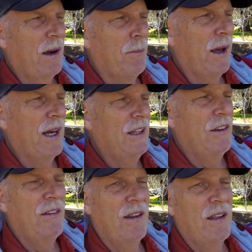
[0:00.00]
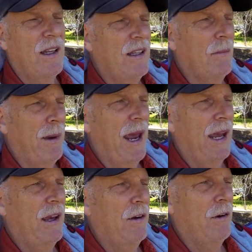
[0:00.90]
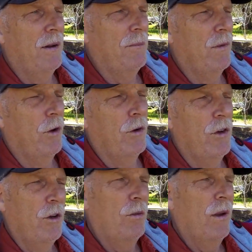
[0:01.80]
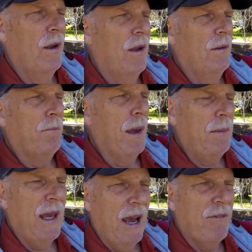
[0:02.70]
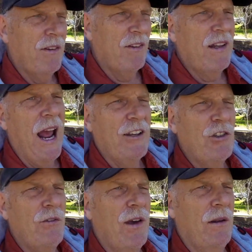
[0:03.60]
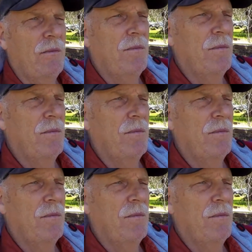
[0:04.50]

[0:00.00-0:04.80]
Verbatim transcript: of money just sitting in the bank, or do you maybe have a stash of it